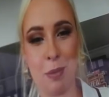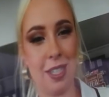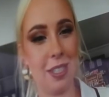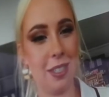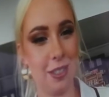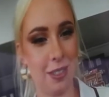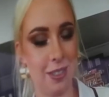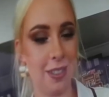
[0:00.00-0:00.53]

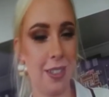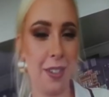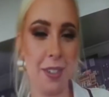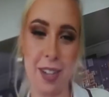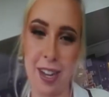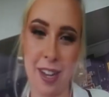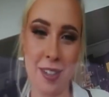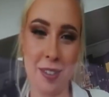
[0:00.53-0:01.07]
to the
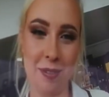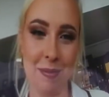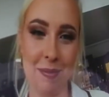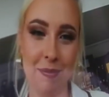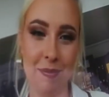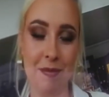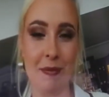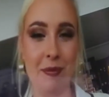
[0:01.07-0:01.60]
exact
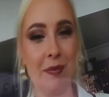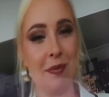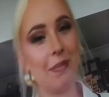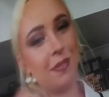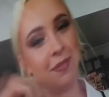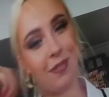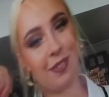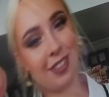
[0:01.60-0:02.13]
call script we
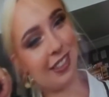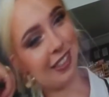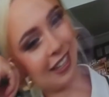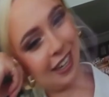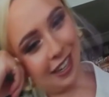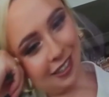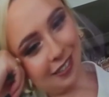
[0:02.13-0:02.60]
use to close